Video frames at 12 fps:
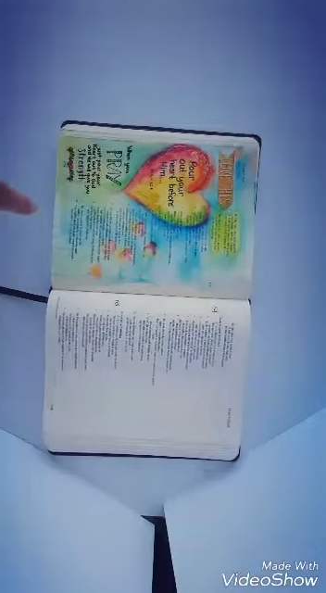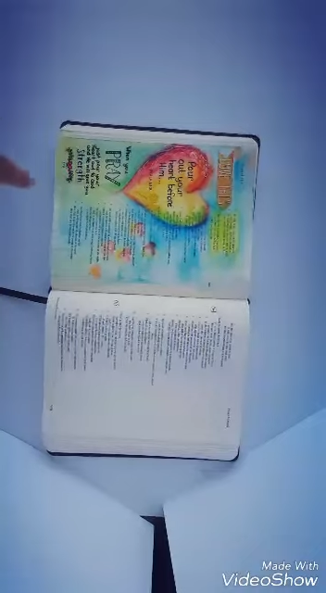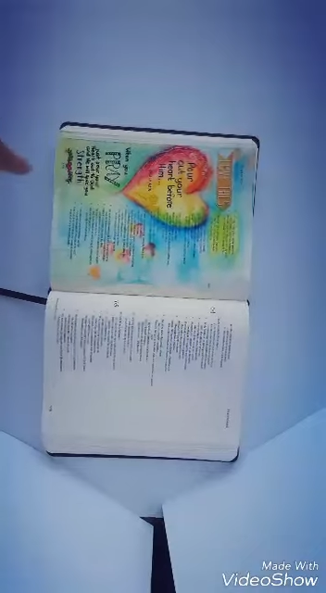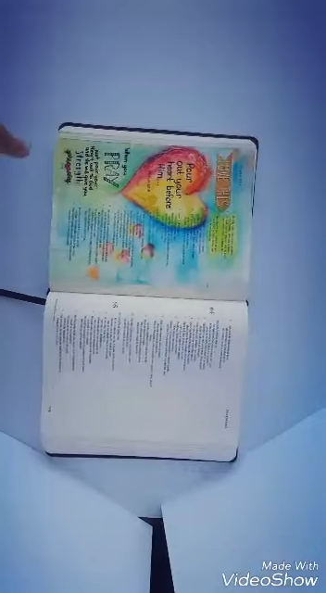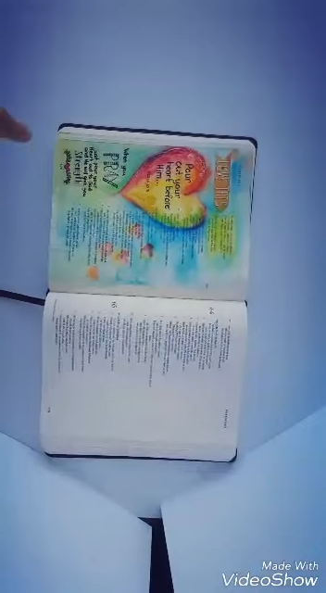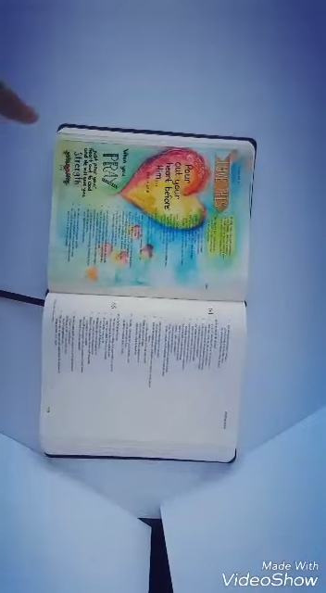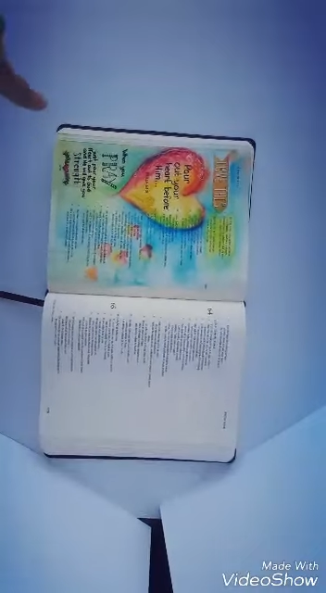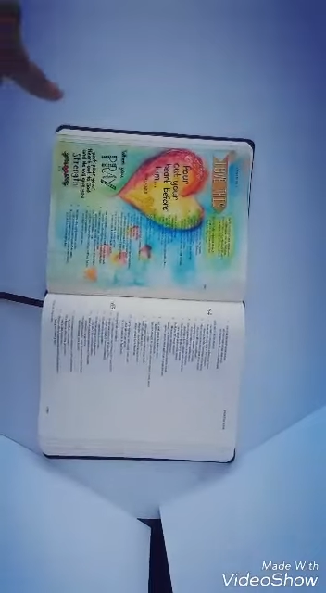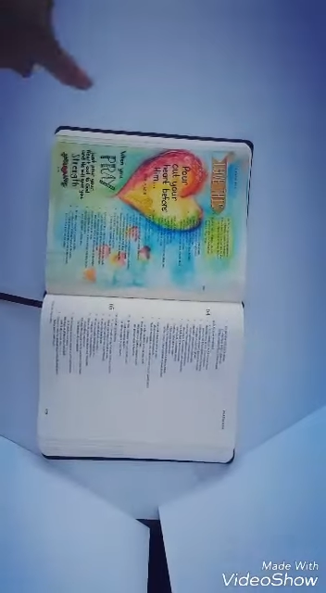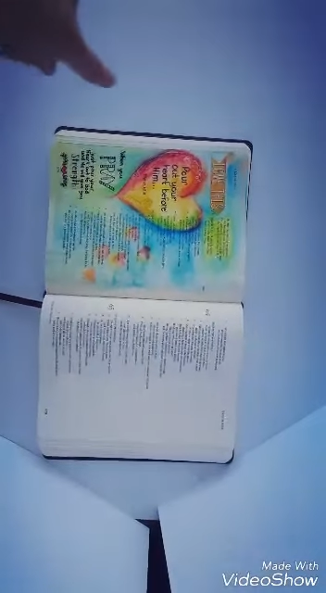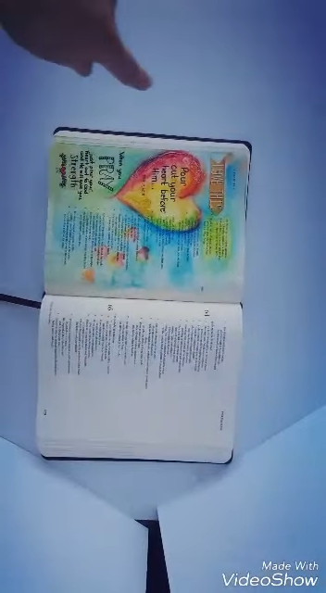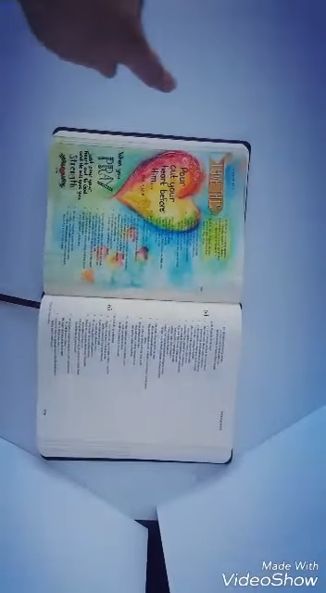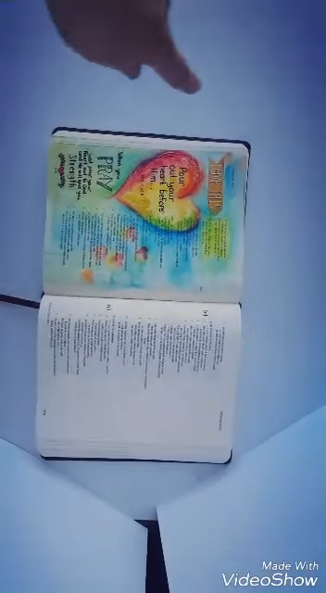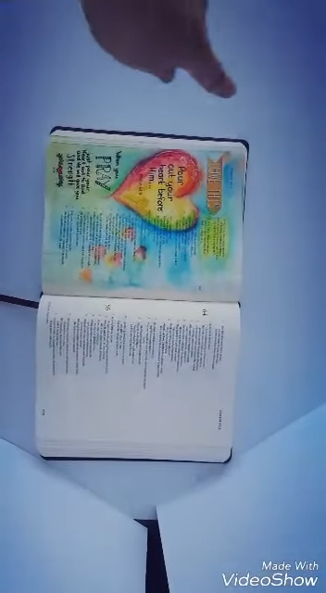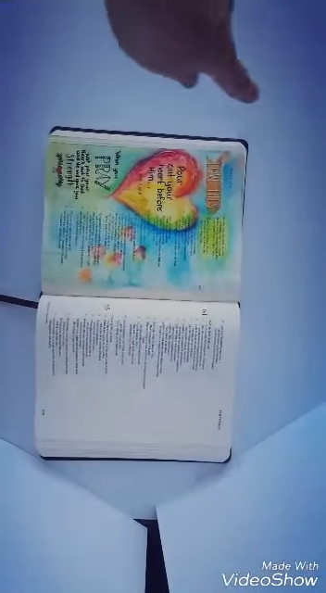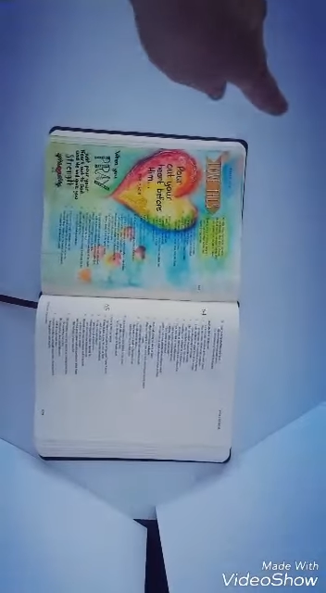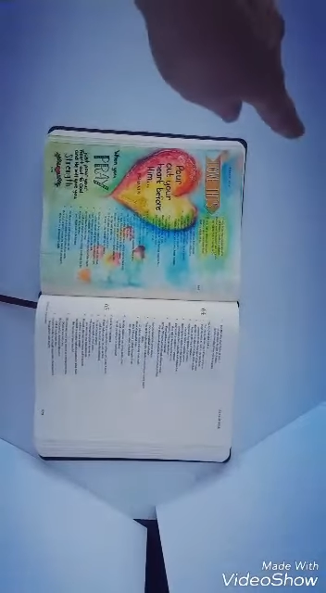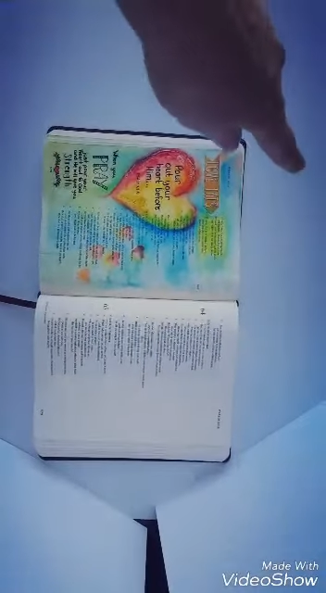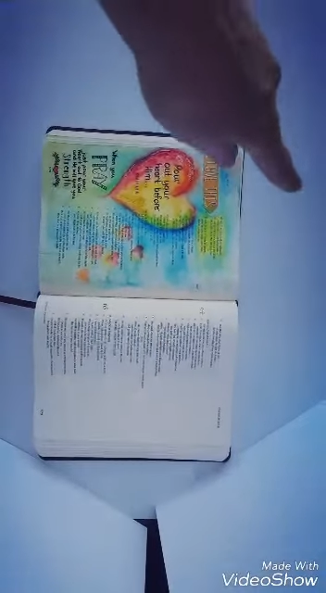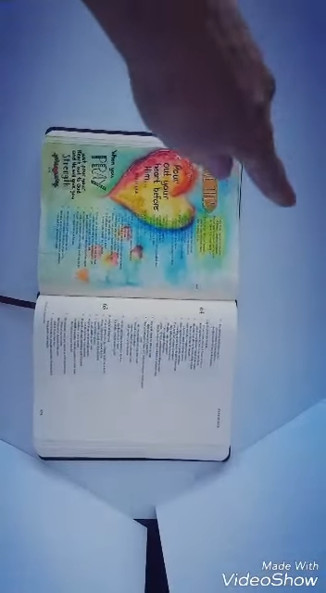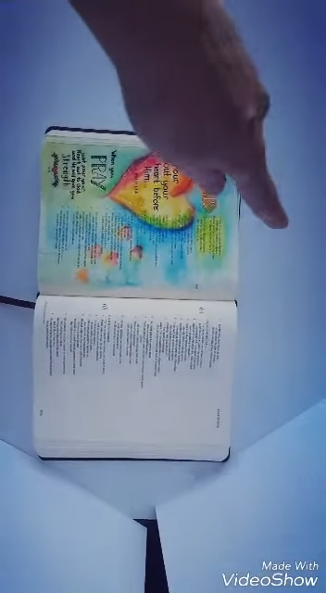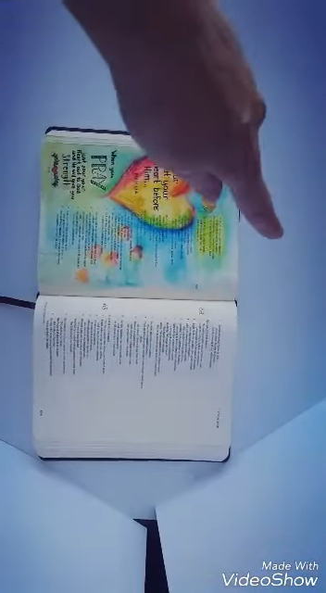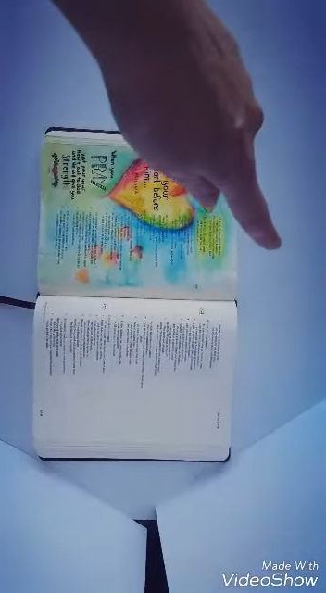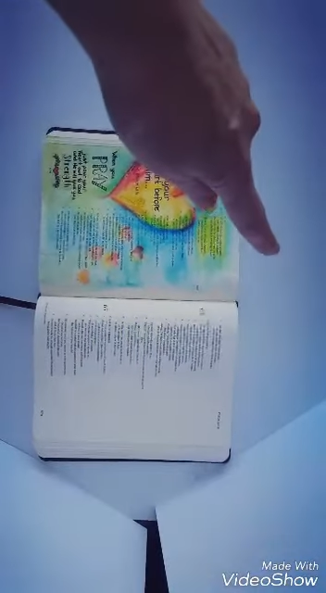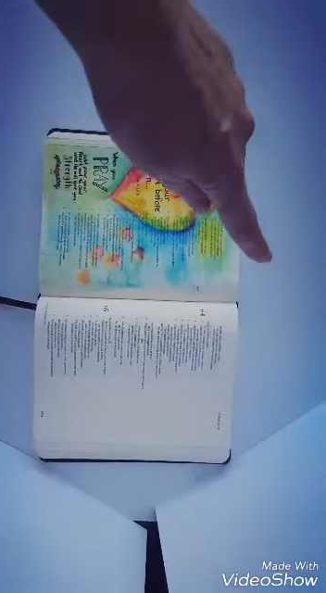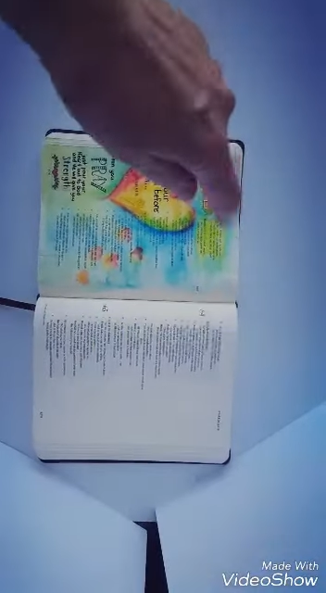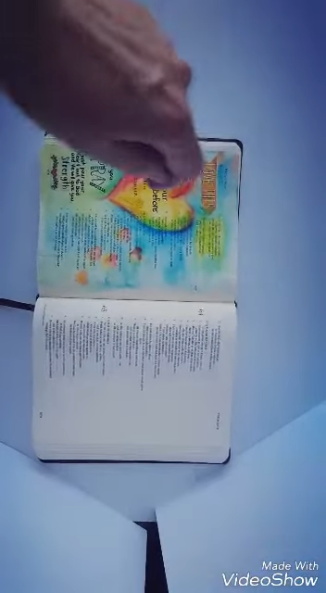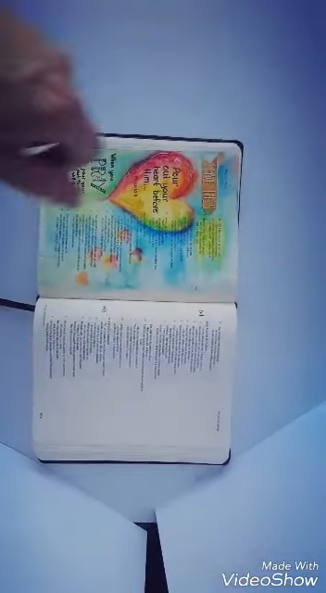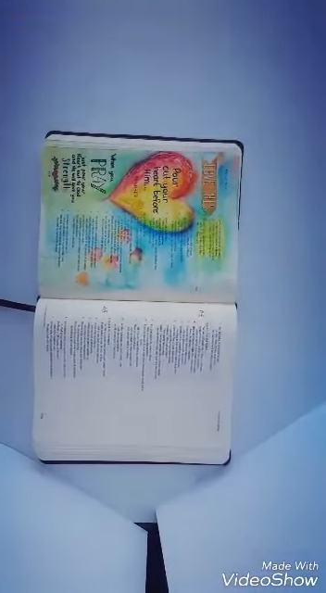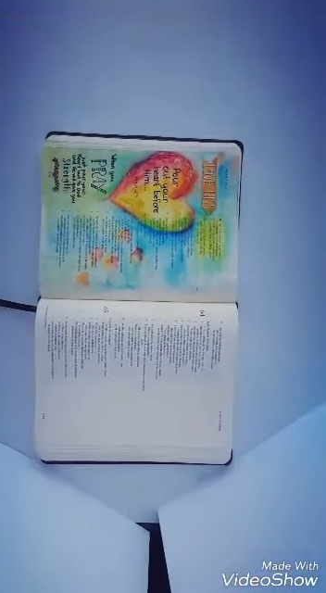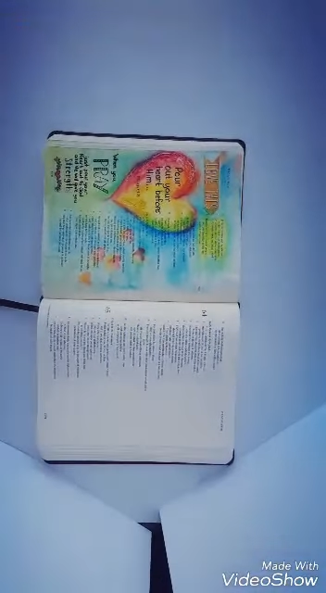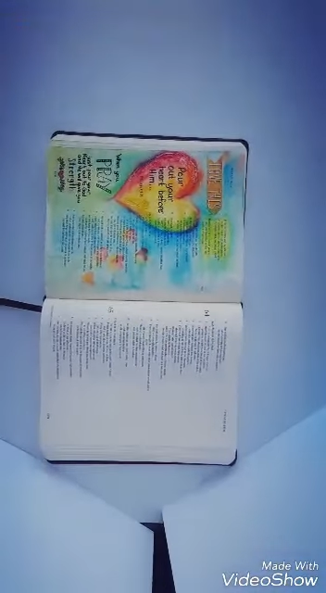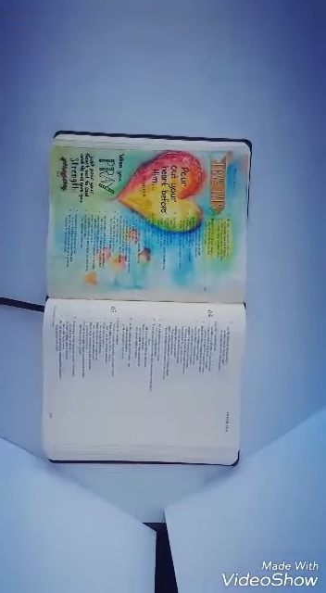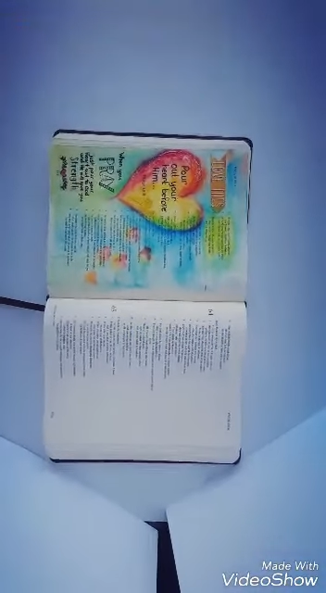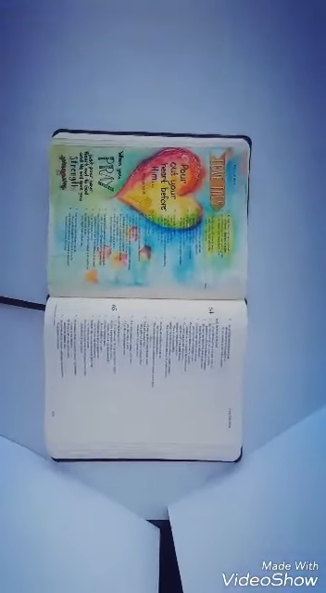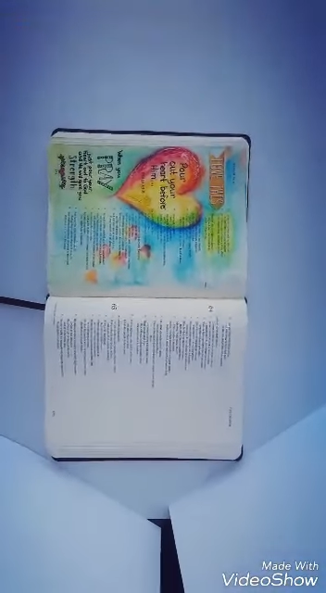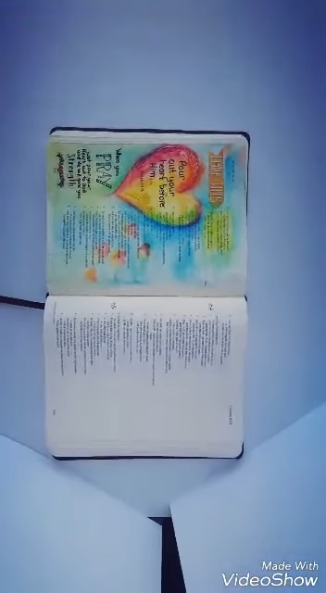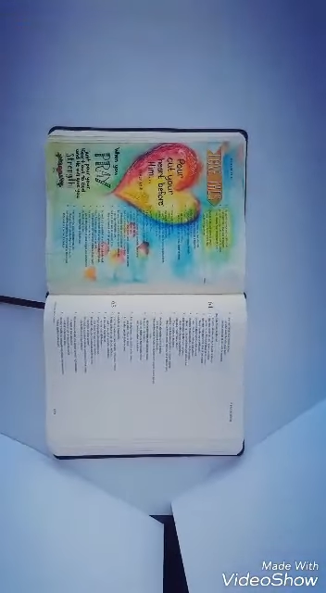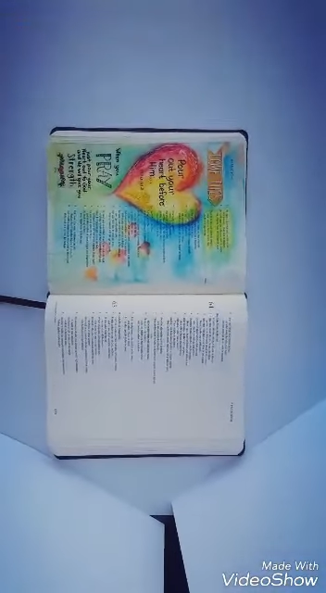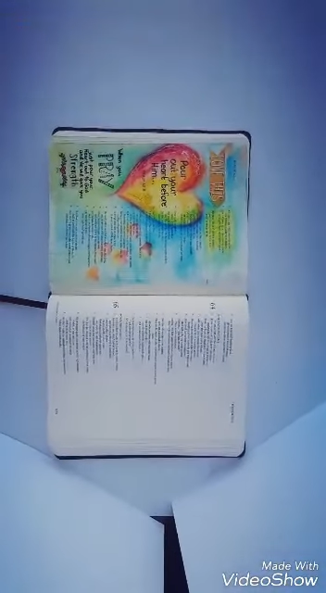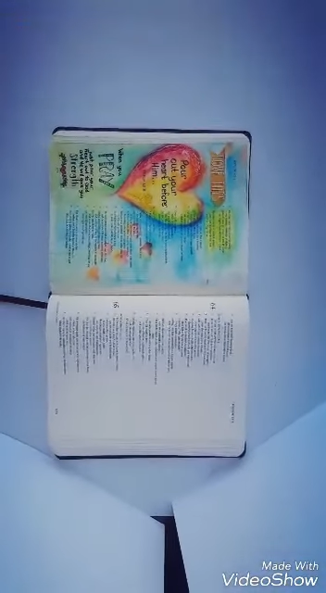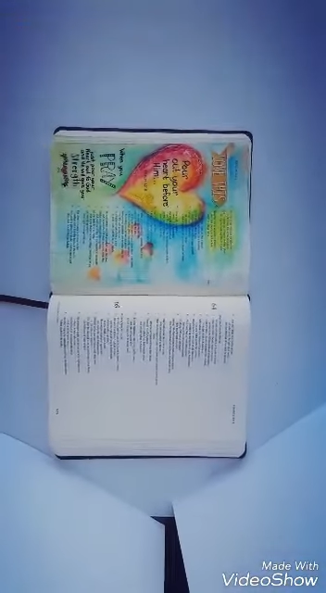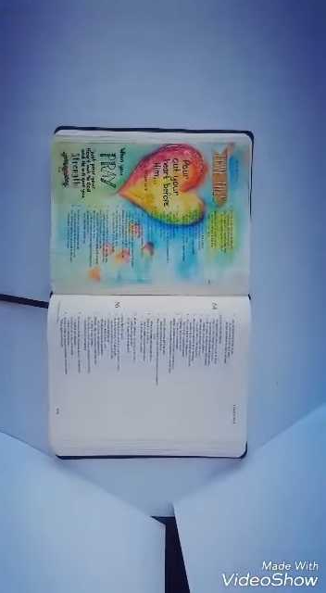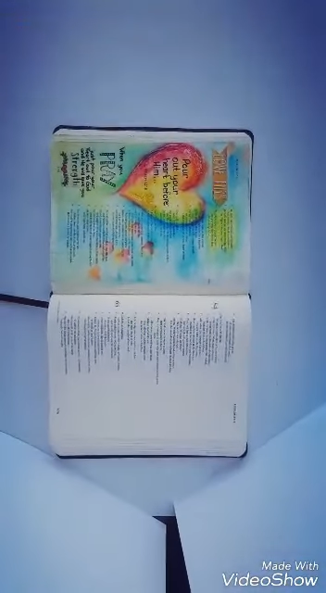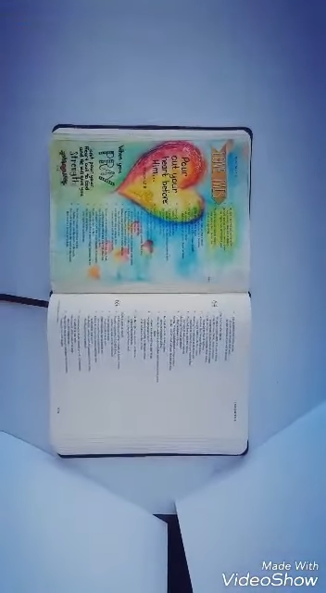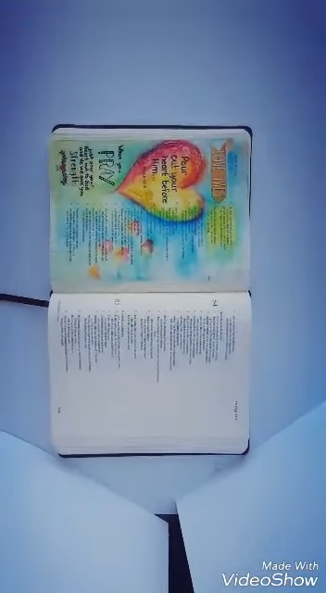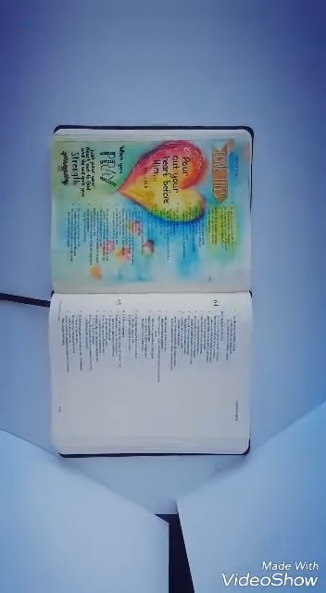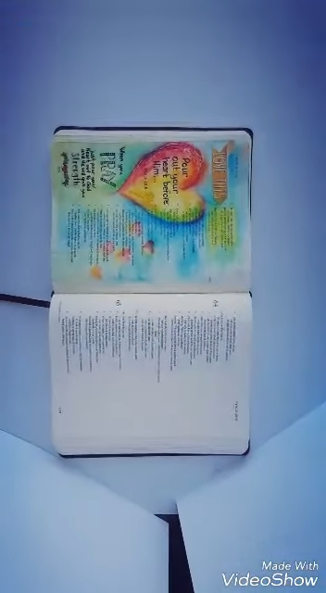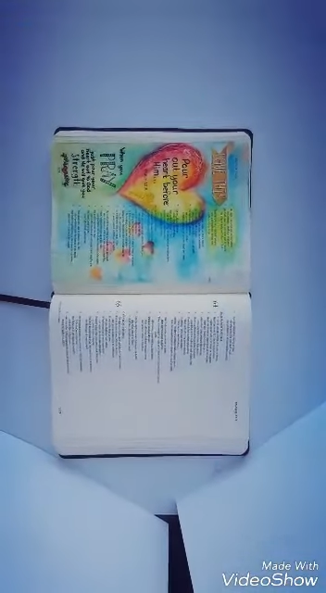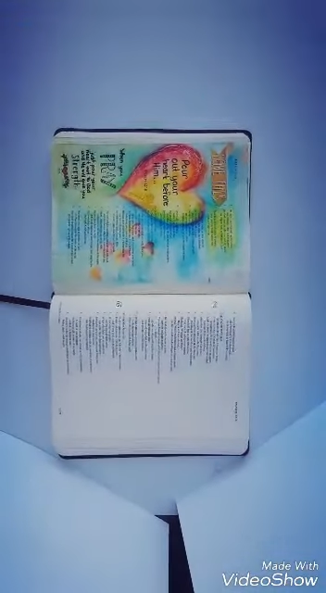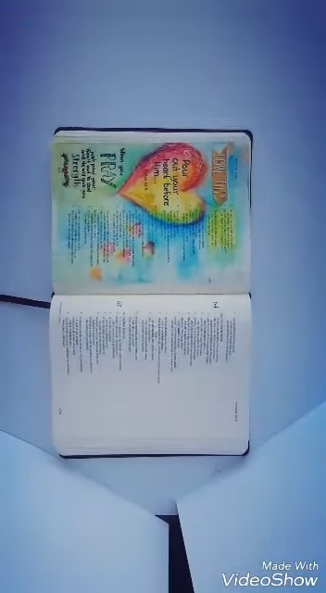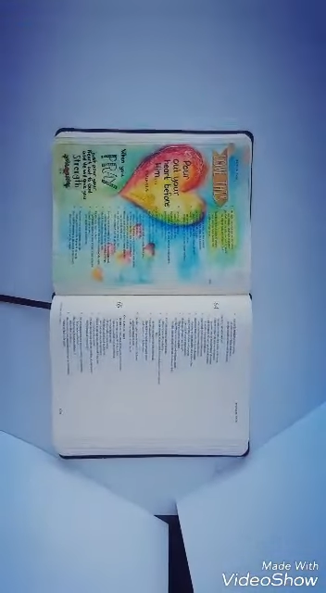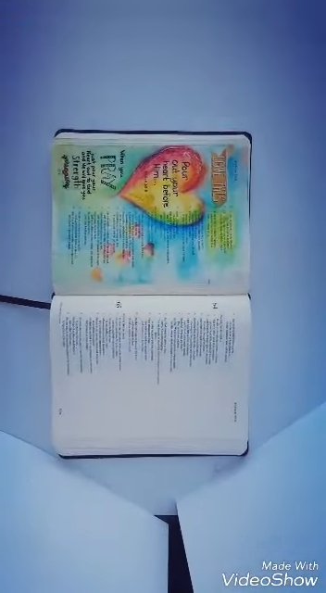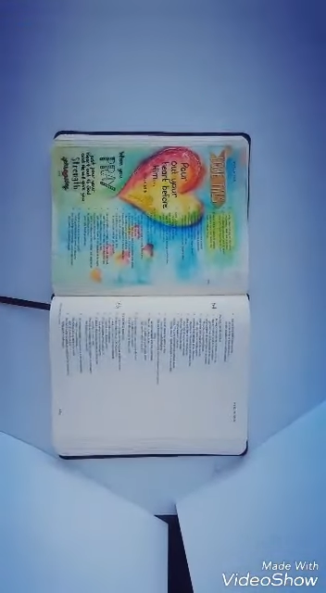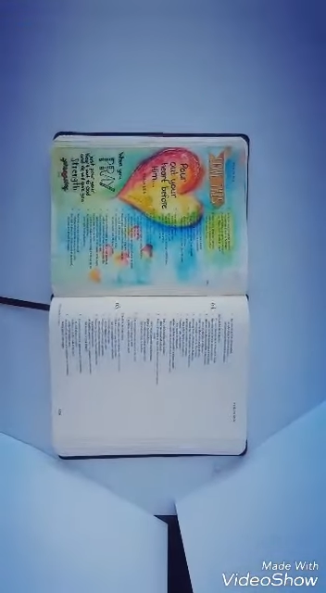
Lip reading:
(no speaker visible)